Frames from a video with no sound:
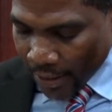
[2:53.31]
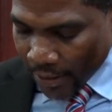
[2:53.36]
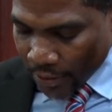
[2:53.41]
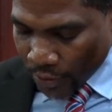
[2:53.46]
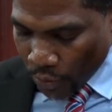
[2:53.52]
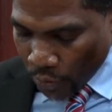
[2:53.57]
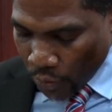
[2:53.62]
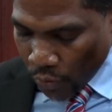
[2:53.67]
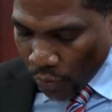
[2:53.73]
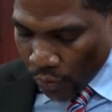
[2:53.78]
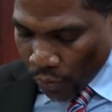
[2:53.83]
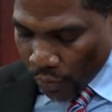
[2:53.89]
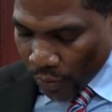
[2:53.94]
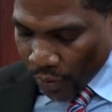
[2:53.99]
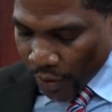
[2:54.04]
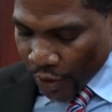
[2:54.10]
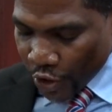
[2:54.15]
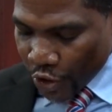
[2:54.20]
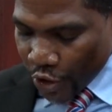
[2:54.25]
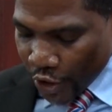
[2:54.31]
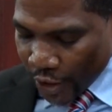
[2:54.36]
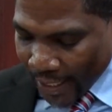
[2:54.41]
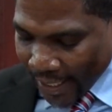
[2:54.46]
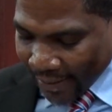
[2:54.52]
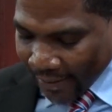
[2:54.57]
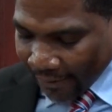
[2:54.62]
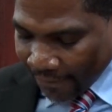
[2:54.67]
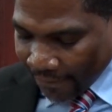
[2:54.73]
2,
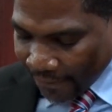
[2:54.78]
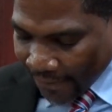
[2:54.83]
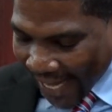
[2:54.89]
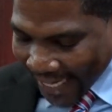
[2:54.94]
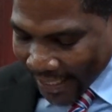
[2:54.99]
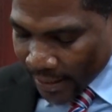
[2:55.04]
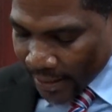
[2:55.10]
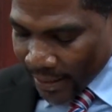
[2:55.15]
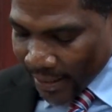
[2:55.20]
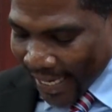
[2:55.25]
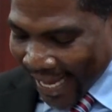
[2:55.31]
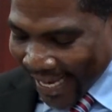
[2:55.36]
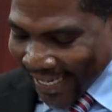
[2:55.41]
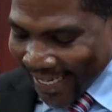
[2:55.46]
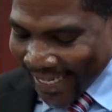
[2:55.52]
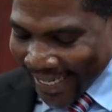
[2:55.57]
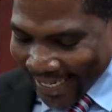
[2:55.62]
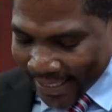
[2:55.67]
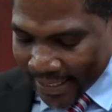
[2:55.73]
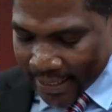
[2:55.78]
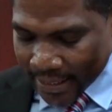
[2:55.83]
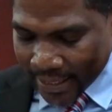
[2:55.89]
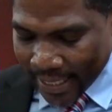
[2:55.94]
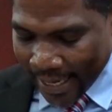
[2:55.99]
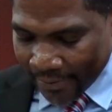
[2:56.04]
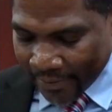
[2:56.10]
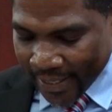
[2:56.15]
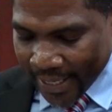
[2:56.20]
share the facts and
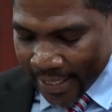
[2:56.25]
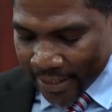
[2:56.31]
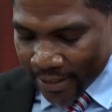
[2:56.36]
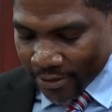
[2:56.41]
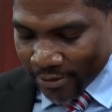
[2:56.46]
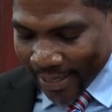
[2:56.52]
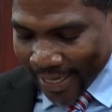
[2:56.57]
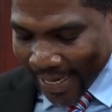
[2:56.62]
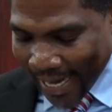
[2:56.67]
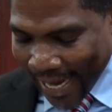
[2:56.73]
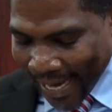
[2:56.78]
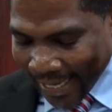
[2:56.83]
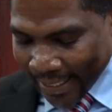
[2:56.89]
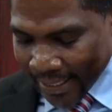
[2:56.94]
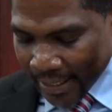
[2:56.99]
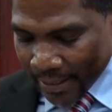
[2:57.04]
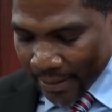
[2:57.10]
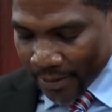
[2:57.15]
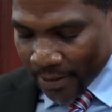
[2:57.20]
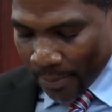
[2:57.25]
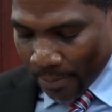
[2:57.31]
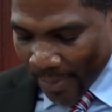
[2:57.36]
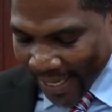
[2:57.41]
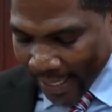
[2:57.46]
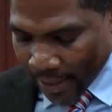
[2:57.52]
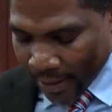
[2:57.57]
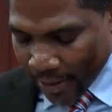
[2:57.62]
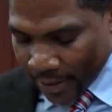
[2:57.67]
latest evidence regarding the
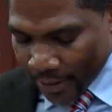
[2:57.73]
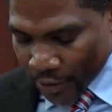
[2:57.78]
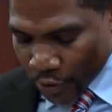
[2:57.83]
medical,